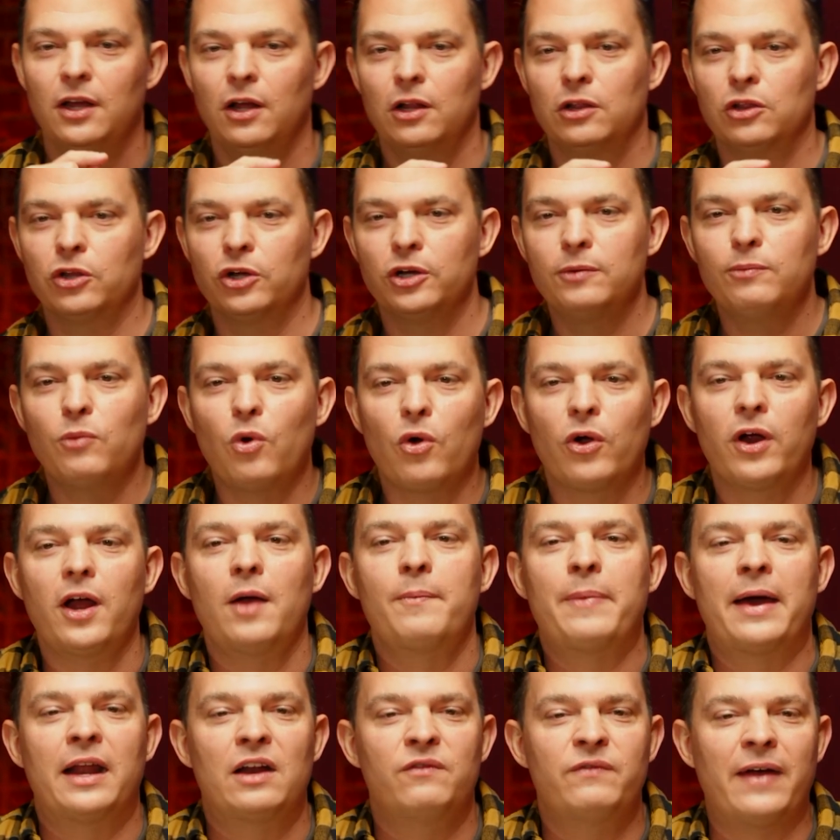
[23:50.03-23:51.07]
Learn more
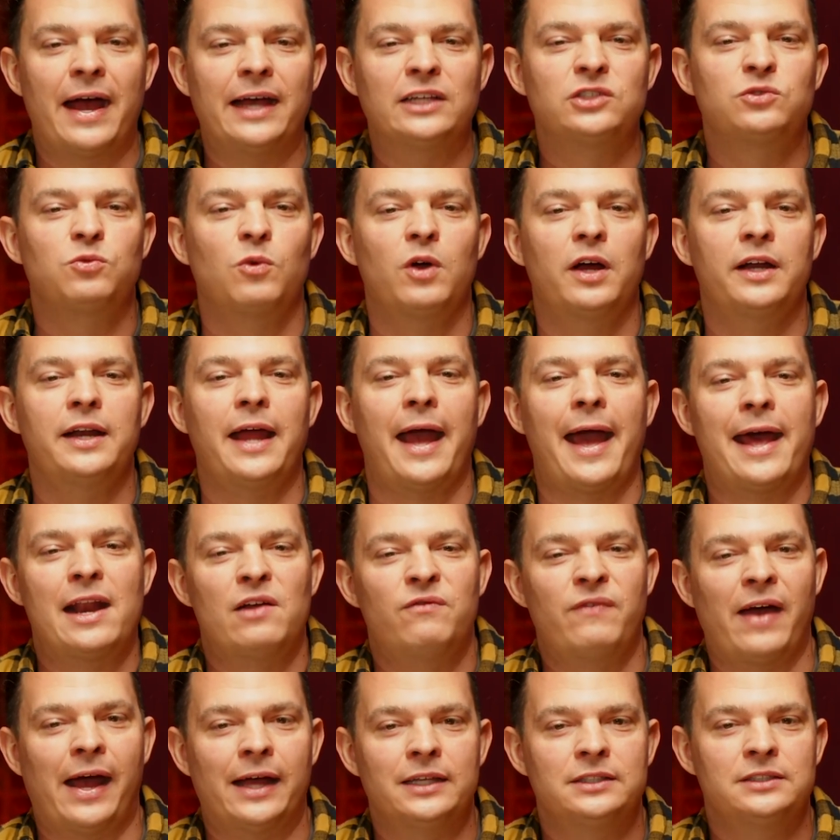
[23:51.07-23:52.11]
about Avast One at
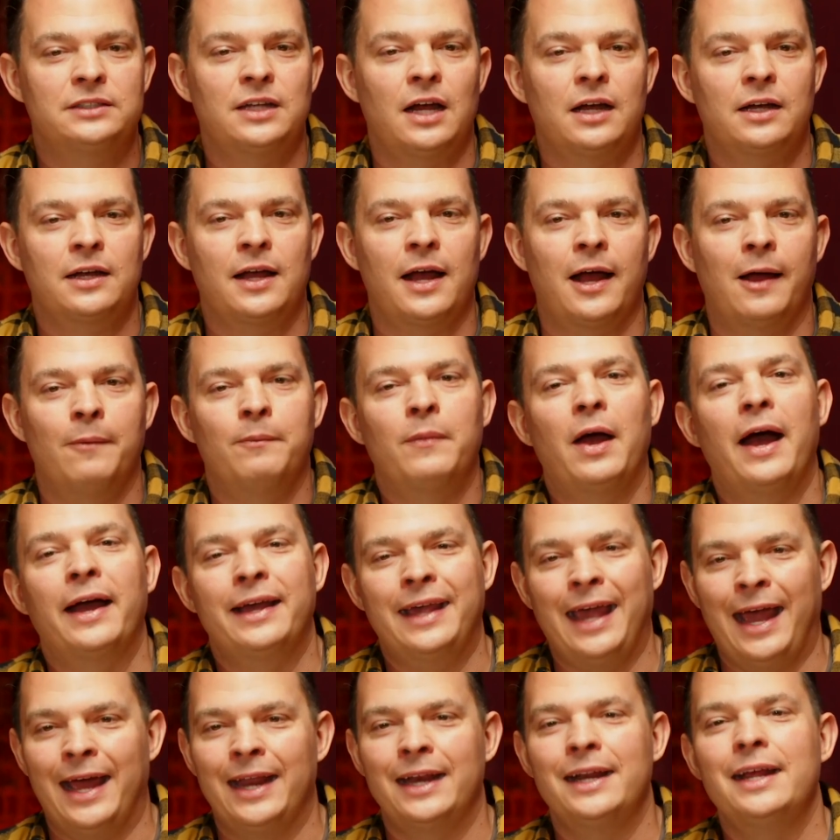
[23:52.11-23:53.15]
Avast dot com.
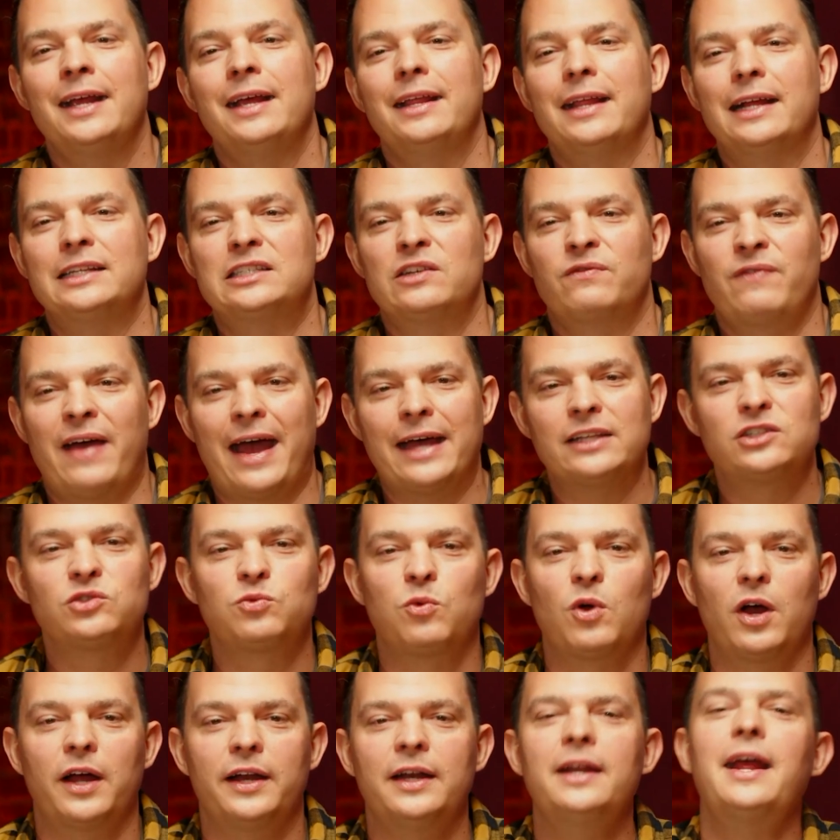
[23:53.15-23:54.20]
Again, it's Avast
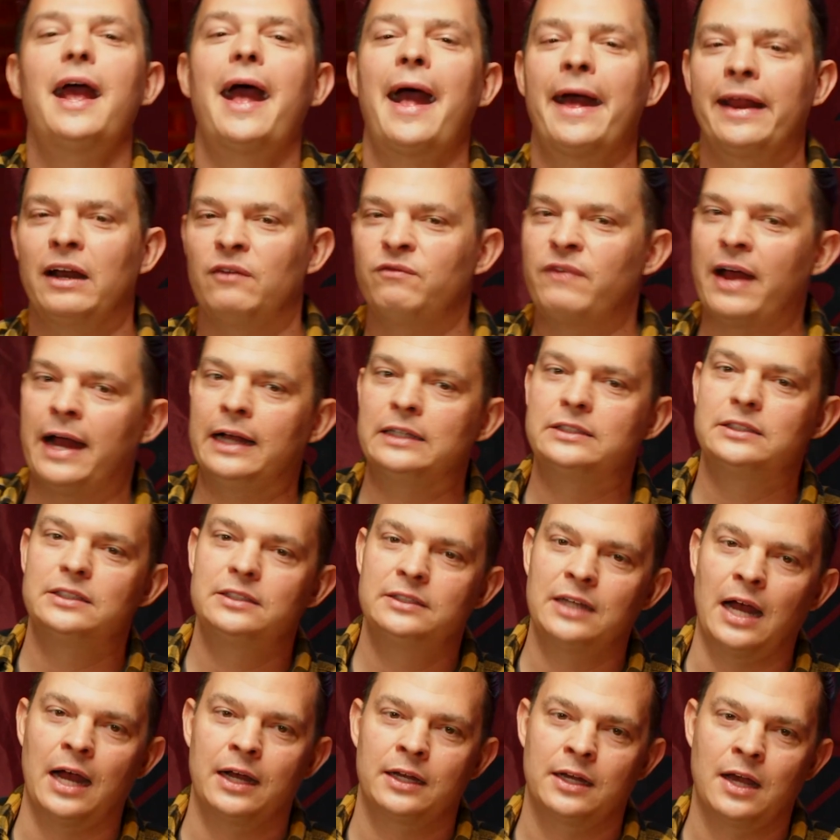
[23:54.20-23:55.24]
One at Avast
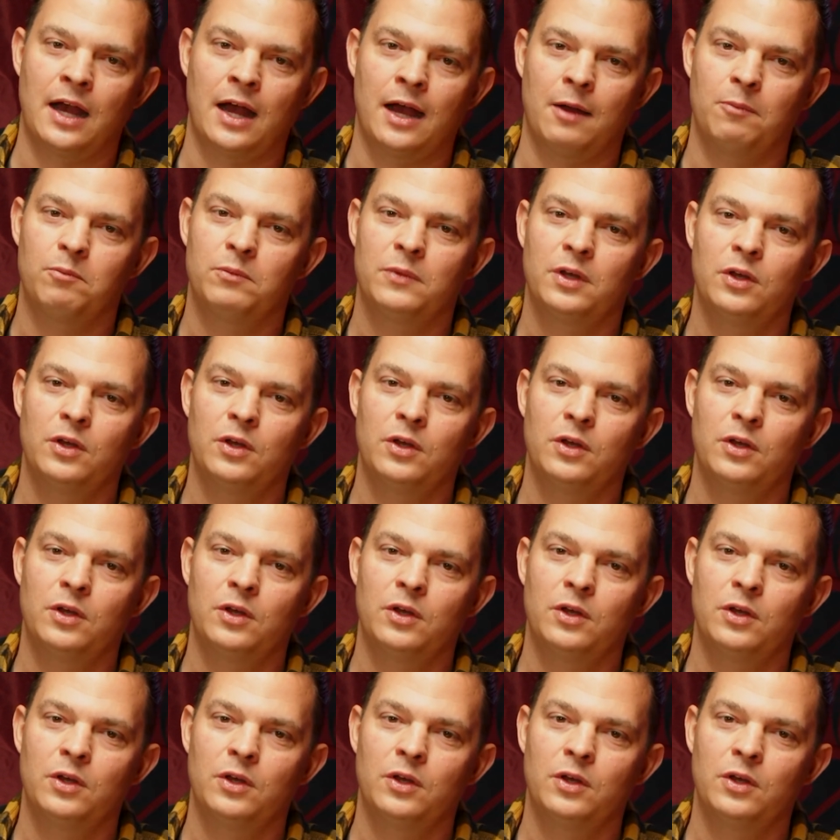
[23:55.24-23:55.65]
dot com.